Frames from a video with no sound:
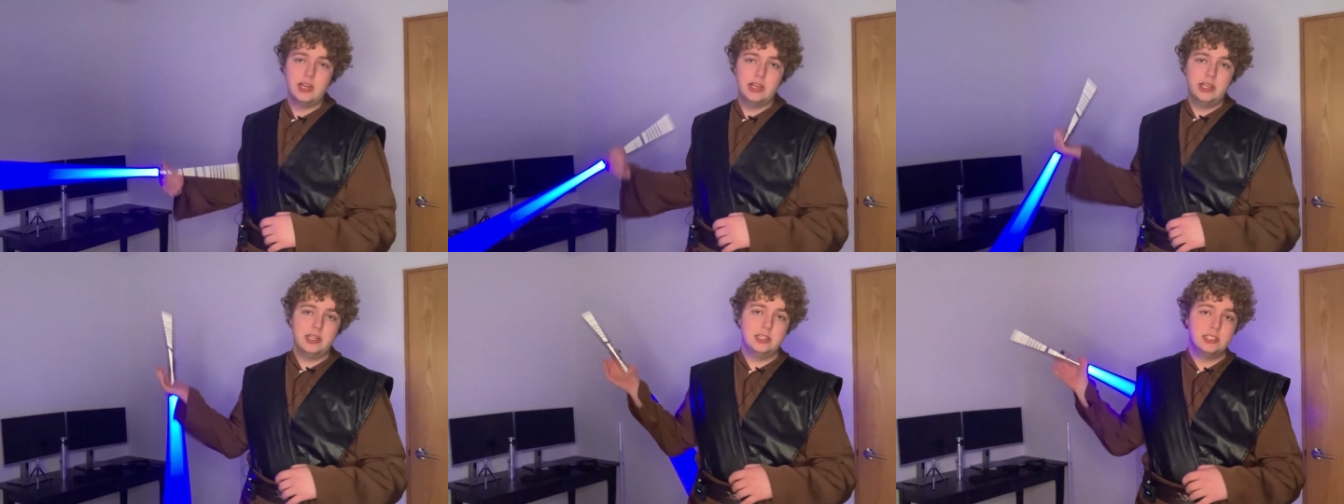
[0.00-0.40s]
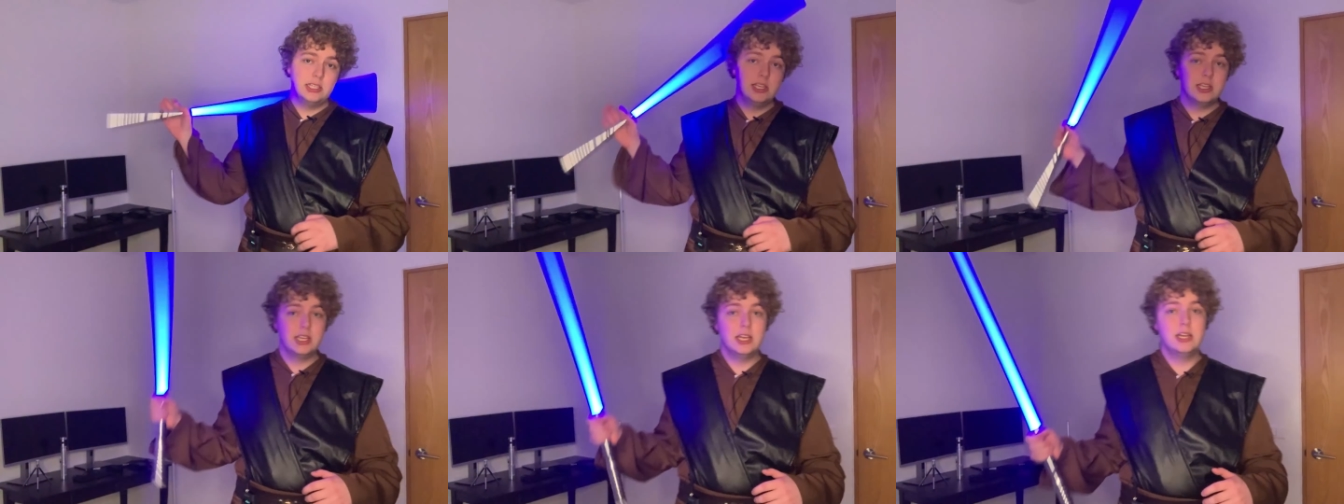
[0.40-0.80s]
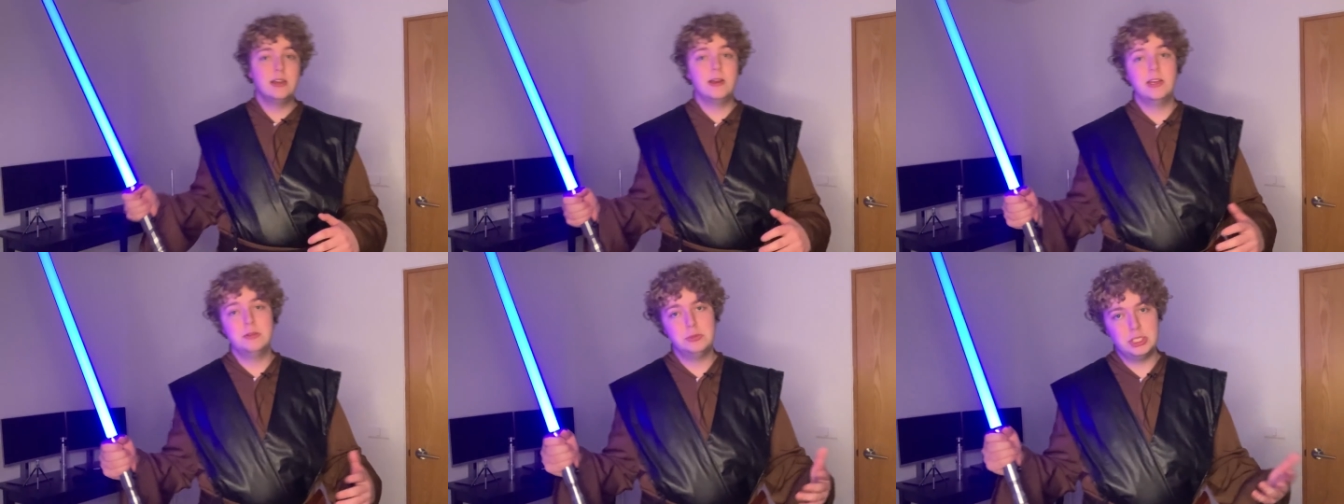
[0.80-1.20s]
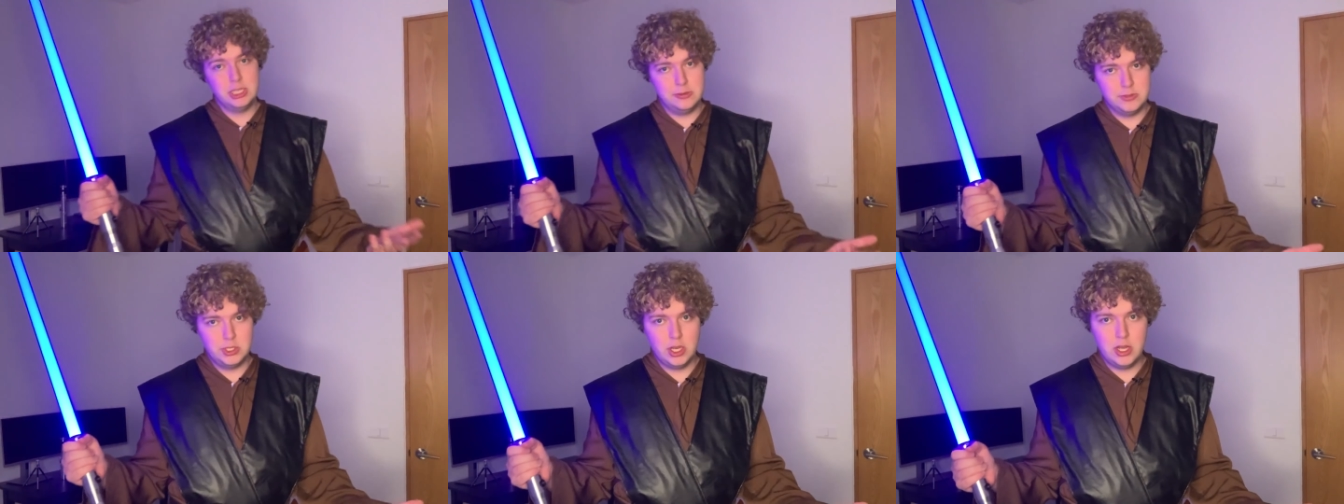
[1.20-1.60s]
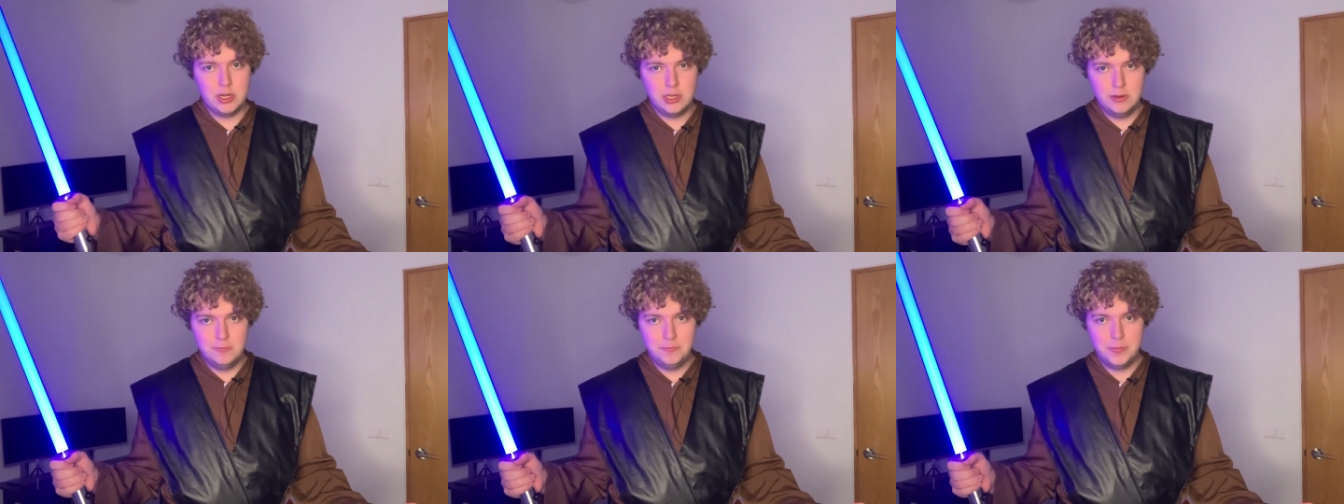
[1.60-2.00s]
I say again, I'm
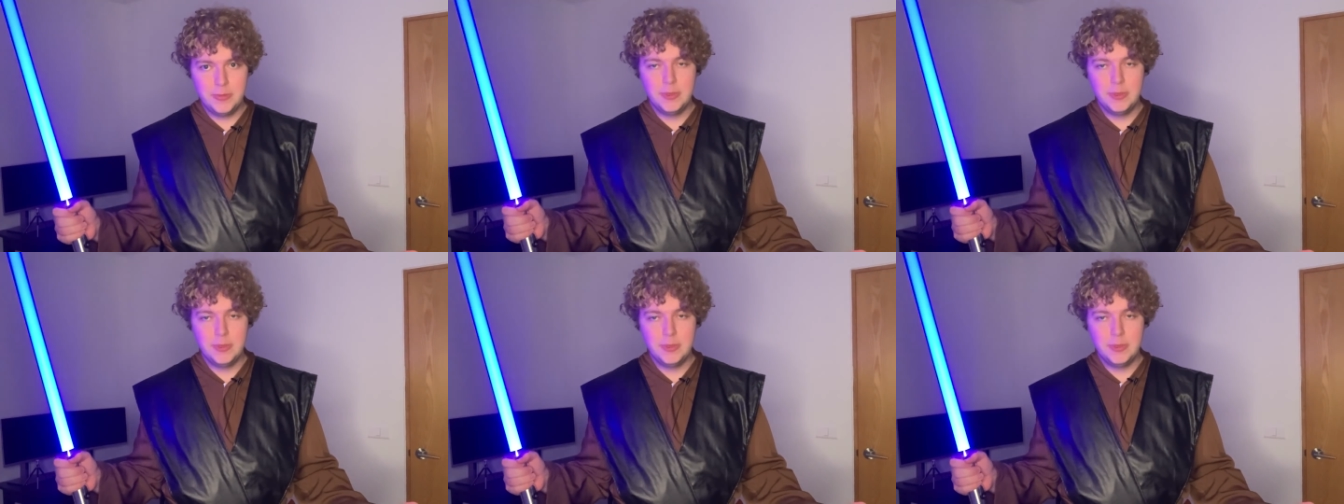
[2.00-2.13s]
self-taught.